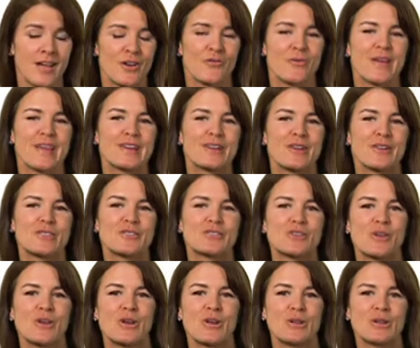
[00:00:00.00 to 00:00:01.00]
Green Earth
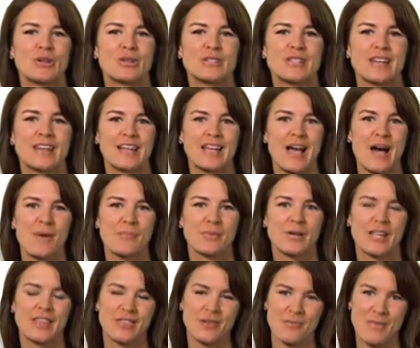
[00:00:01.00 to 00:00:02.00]
Journal looked at a
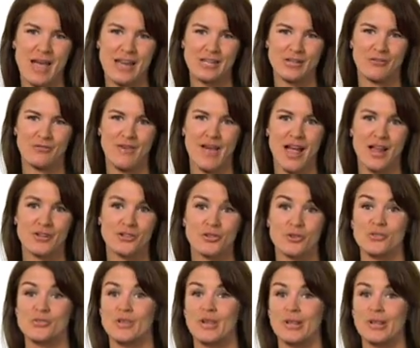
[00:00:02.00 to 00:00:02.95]
company that manufactures